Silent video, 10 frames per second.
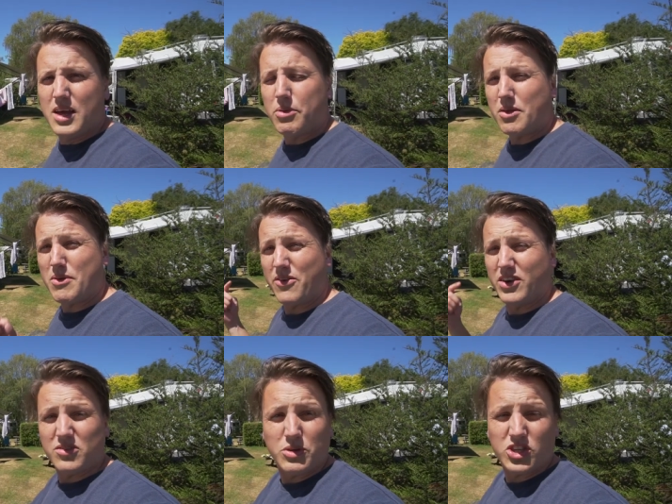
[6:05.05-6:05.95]
But the main
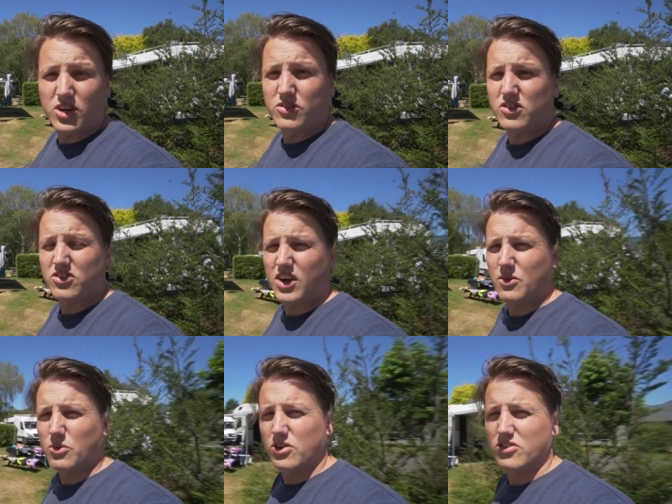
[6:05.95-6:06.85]
reason we chose this
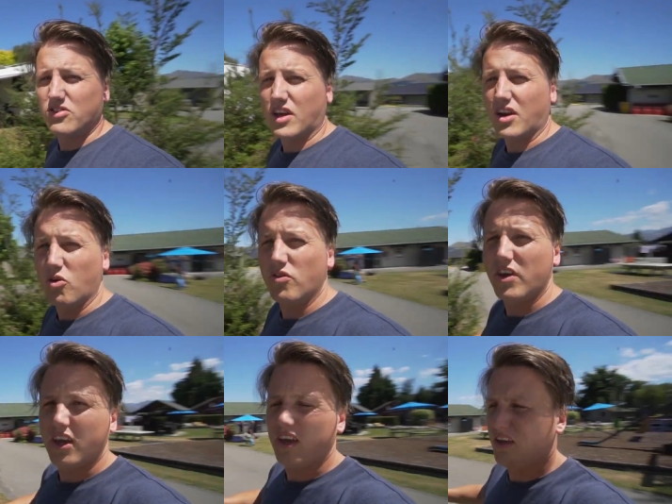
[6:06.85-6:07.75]
site was that over
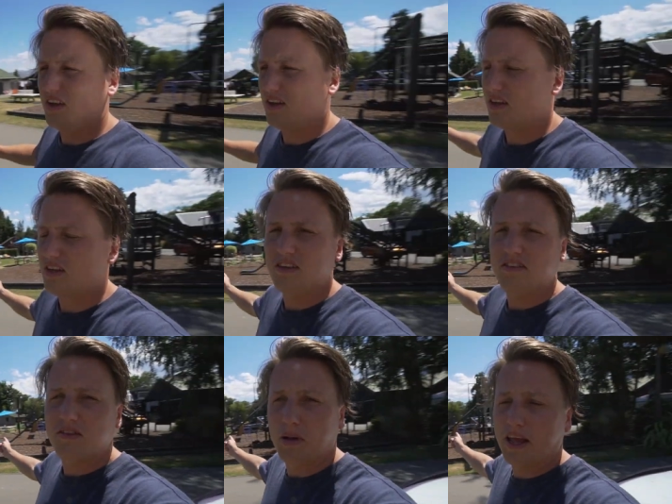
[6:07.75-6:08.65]
here
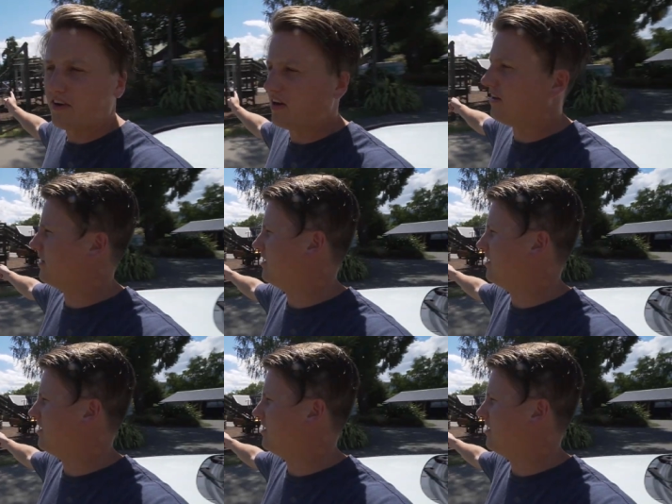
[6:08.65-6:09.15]
is the playground.